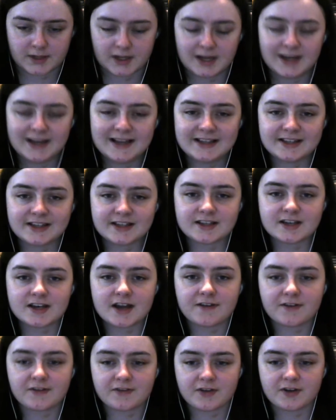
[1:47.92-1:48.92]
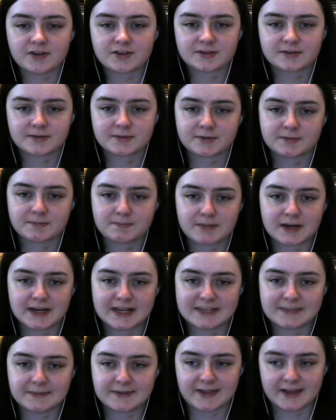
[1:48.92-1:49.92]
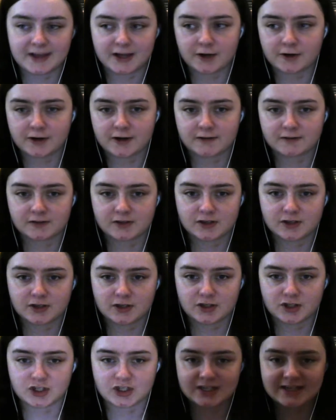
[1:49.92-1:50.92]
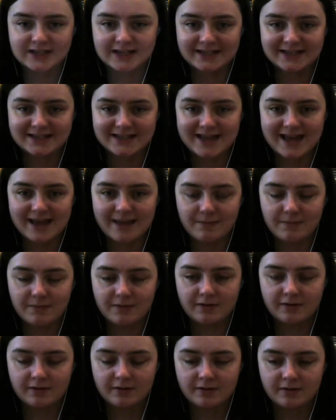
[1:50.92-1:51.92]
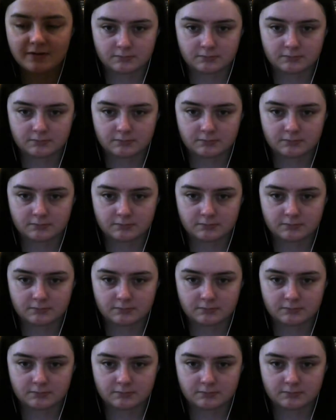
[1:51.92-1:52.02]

At least there's enough of those policemen that they could have gone after the two that she said it's them.